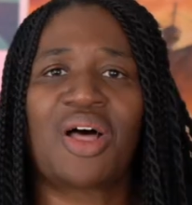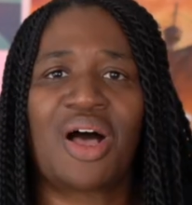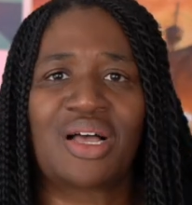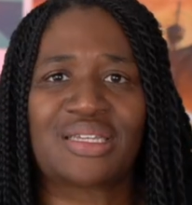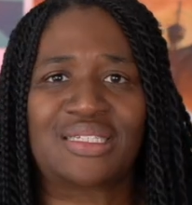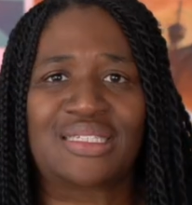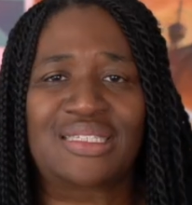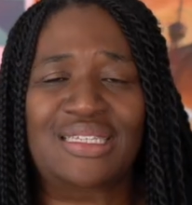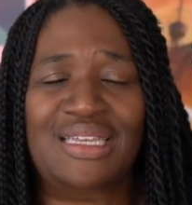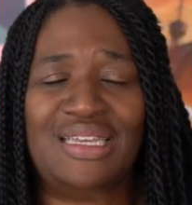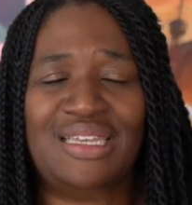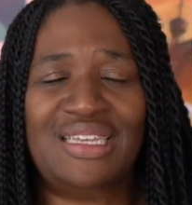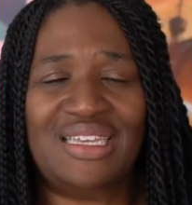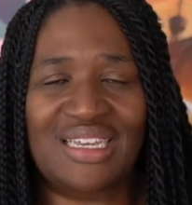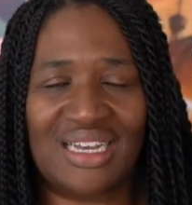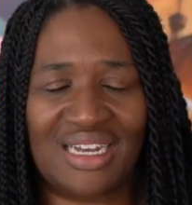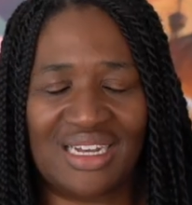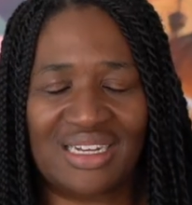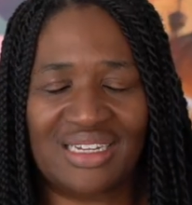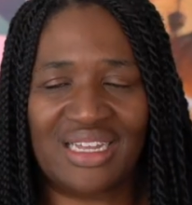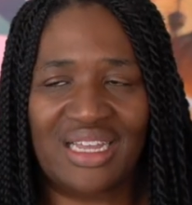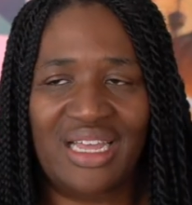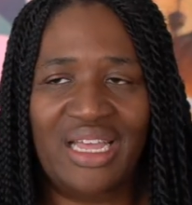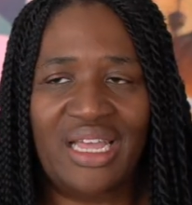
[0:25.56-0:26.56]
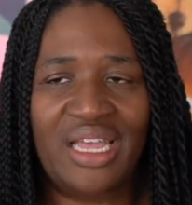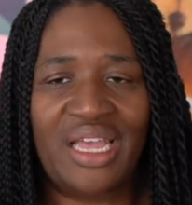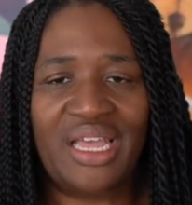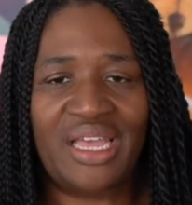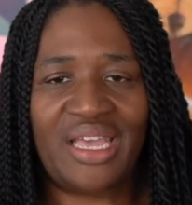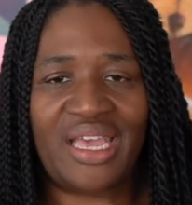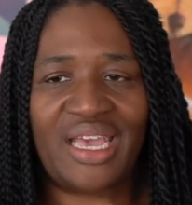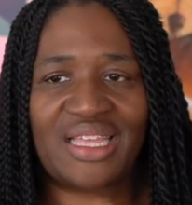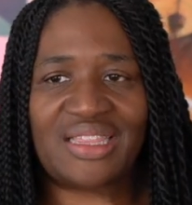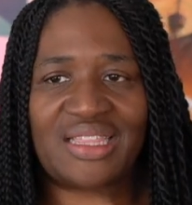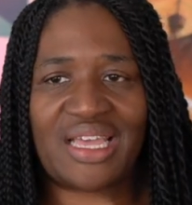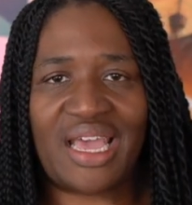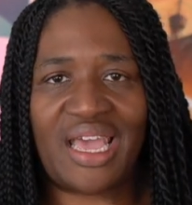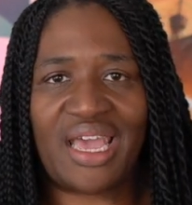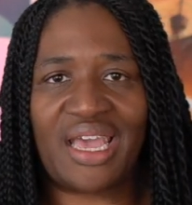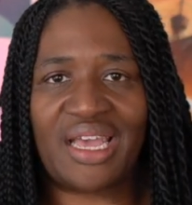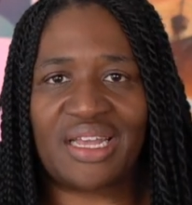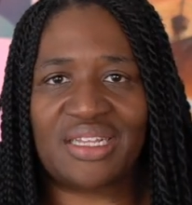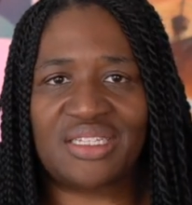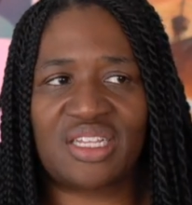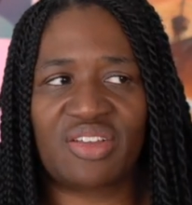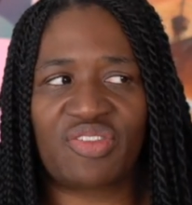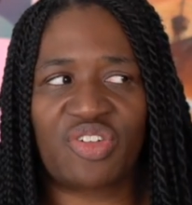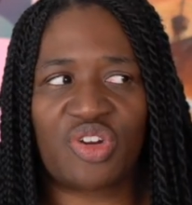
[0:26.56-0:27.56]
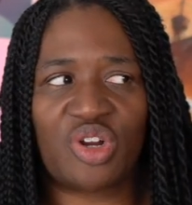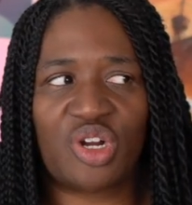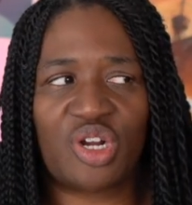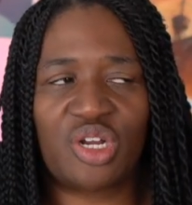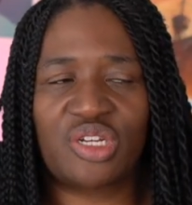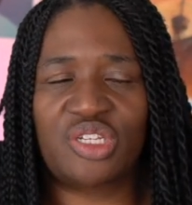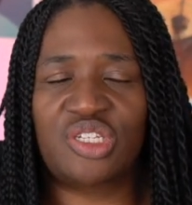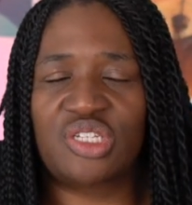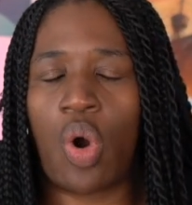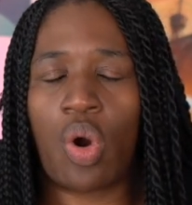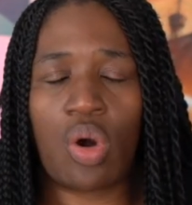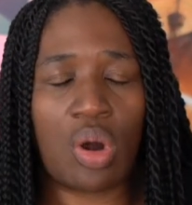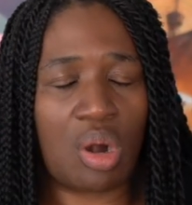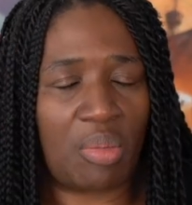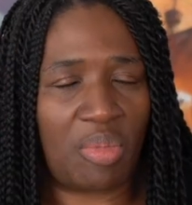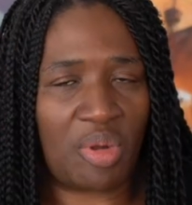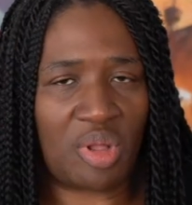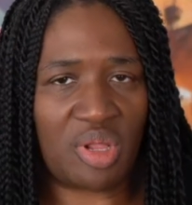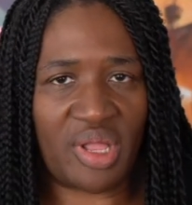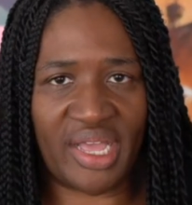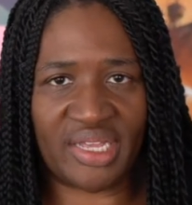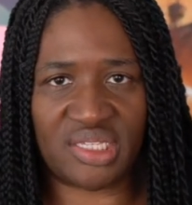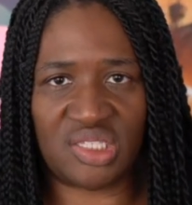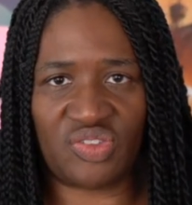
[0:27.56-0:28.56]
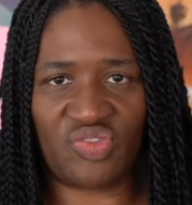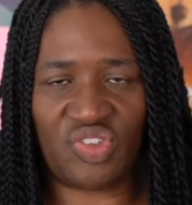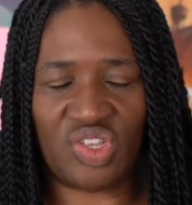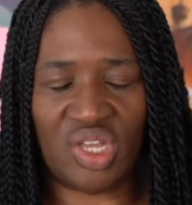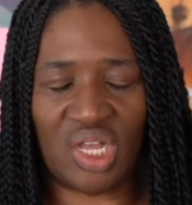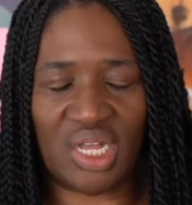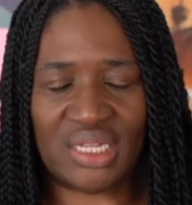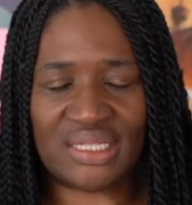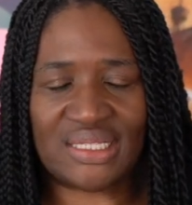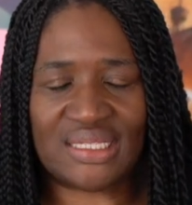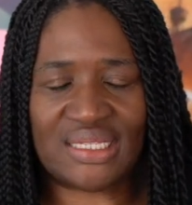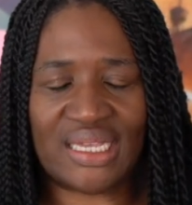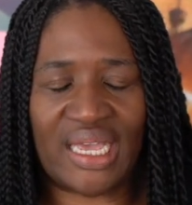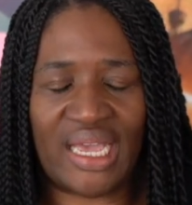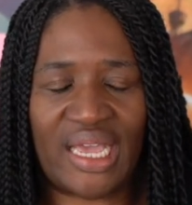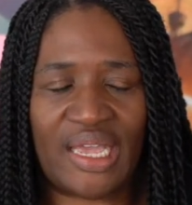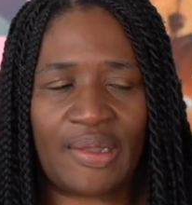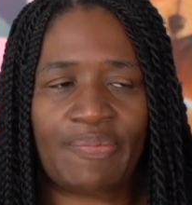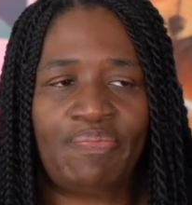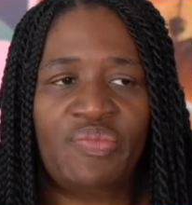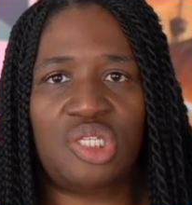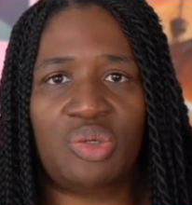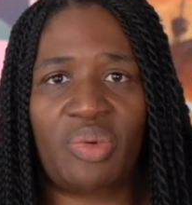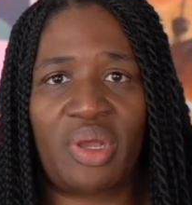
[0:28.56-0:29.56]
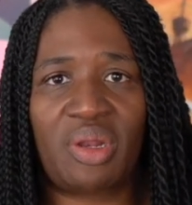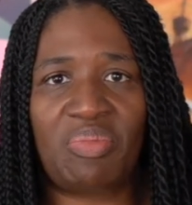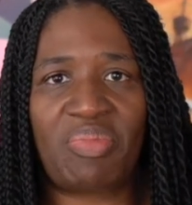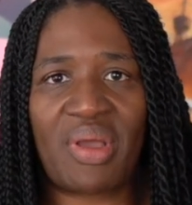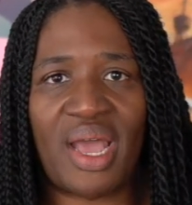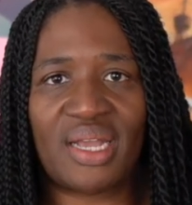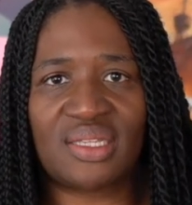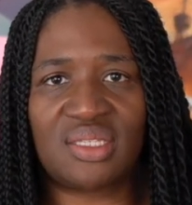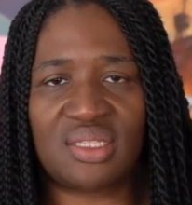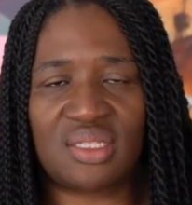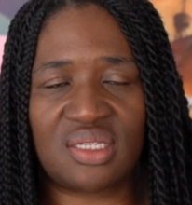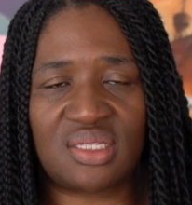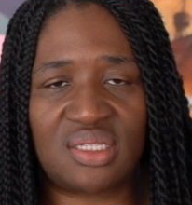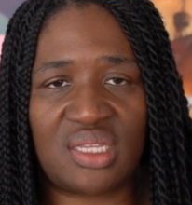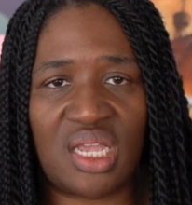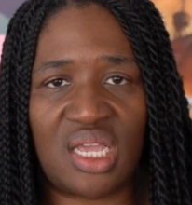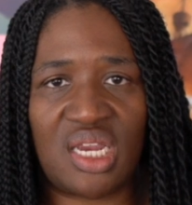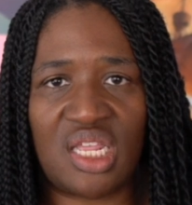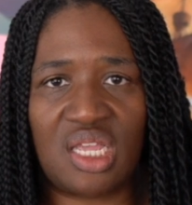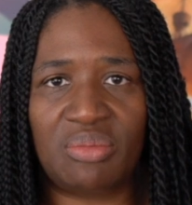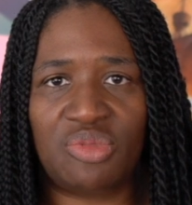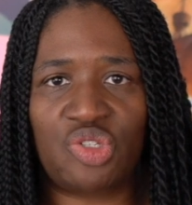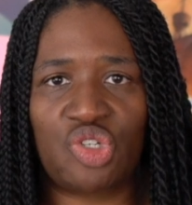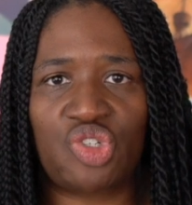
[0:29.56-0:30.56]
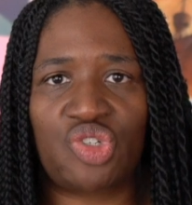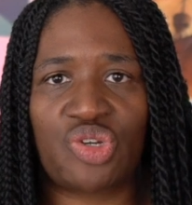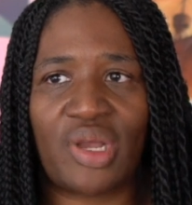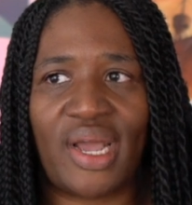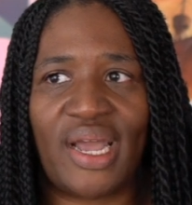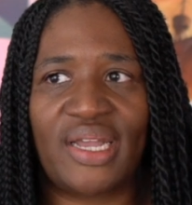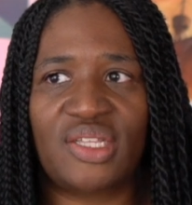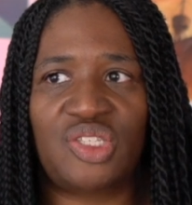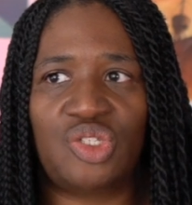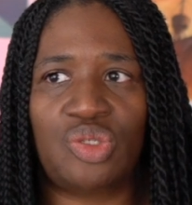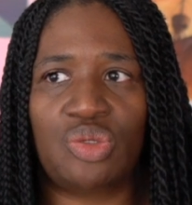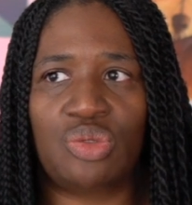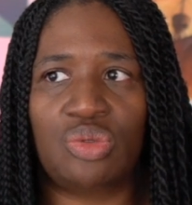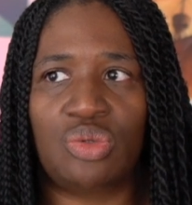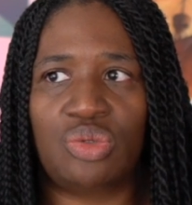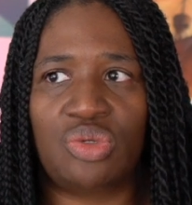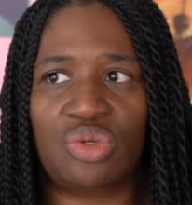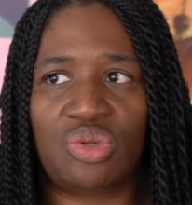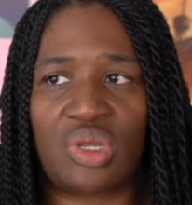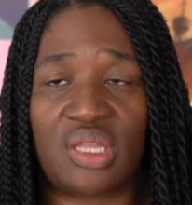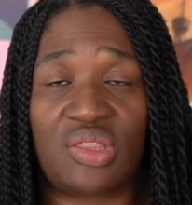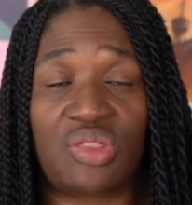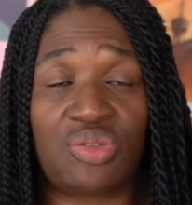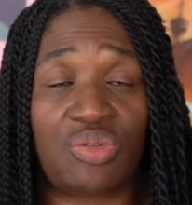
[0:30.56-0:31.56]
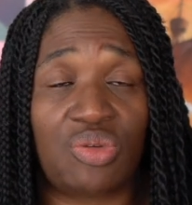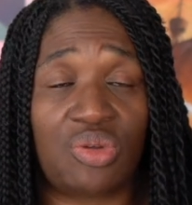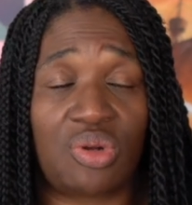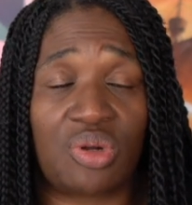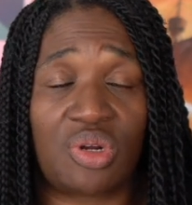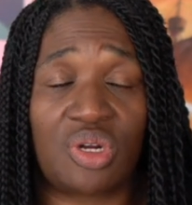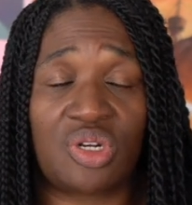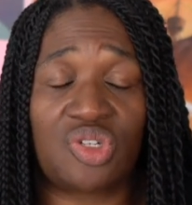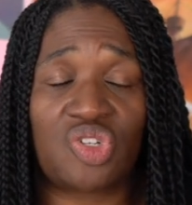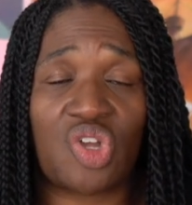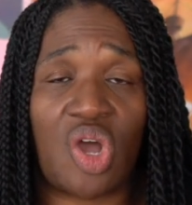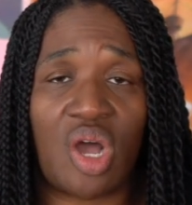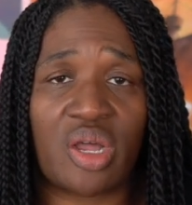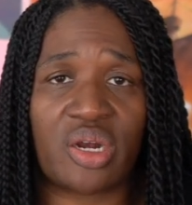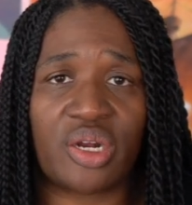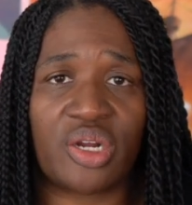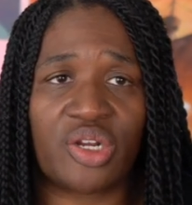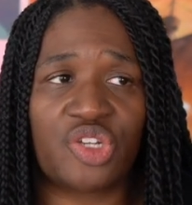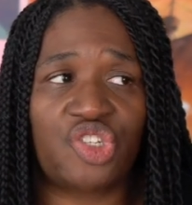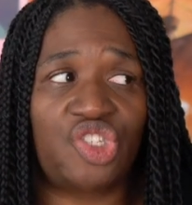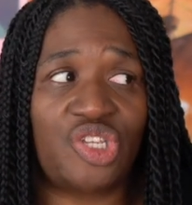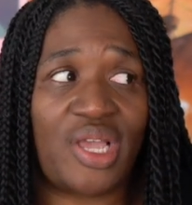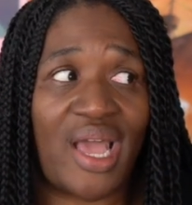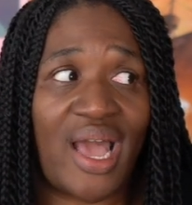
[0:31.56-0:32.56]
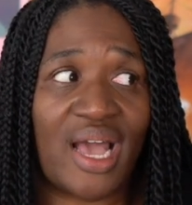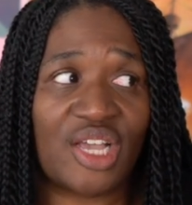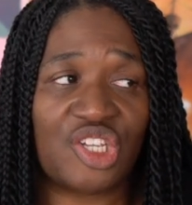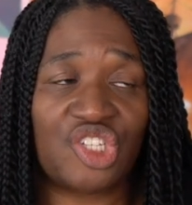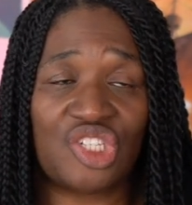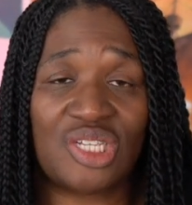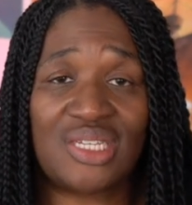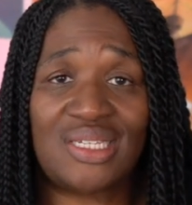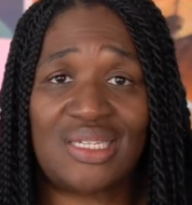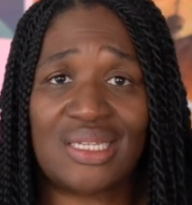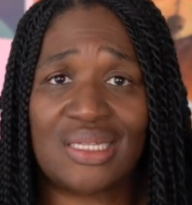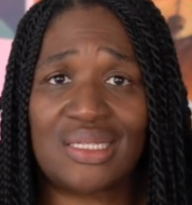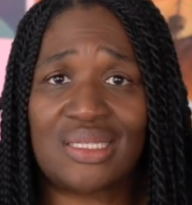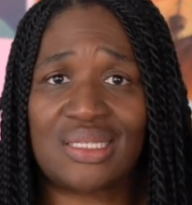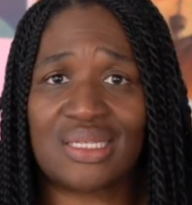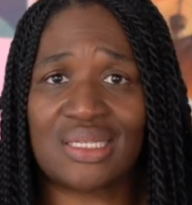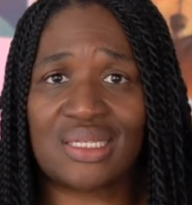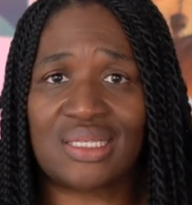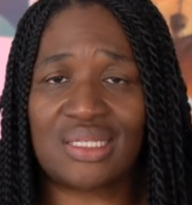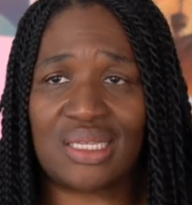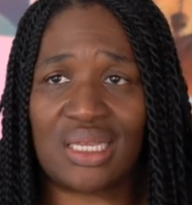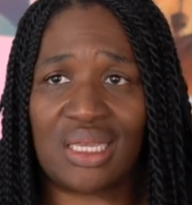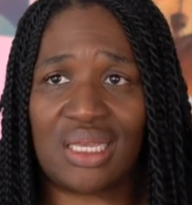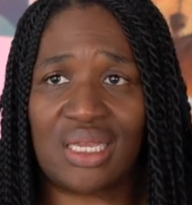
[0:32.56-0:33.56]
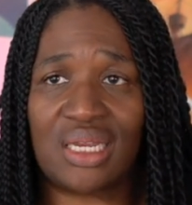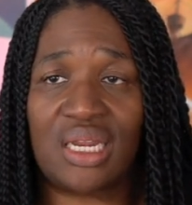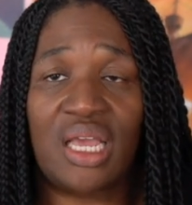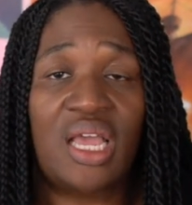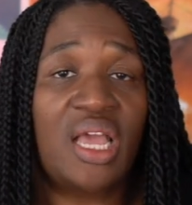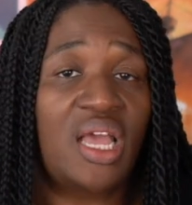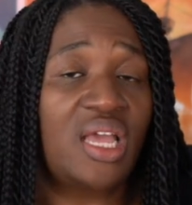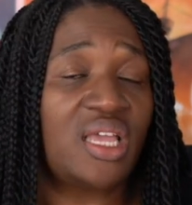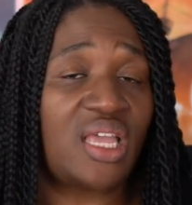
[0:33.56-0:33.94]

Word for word: lost Deek at the hands of her horrible ex-fiance. She went back to the stadium to try to cut through to her daughter. She actually did succeed,